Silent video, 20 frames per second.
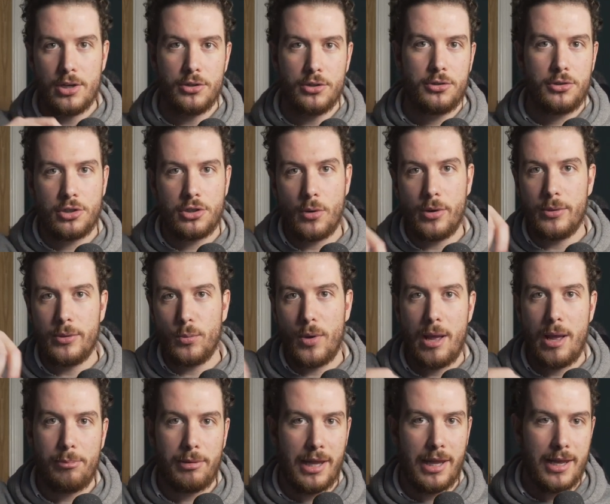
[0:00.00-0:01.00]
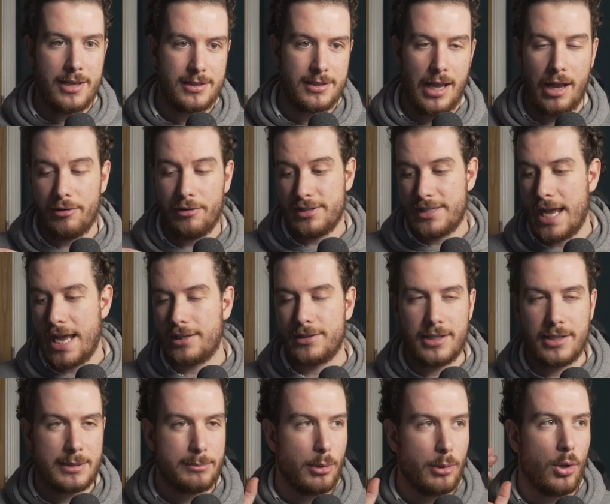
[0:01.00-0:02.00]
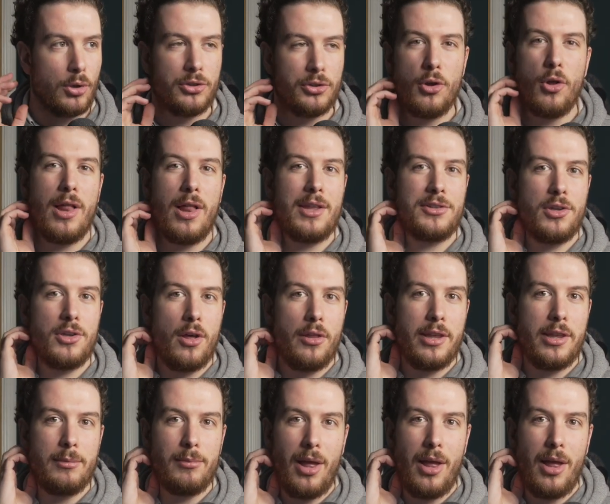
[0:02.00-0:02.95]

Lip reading: showing where players are and tactics board and all that sort of thing.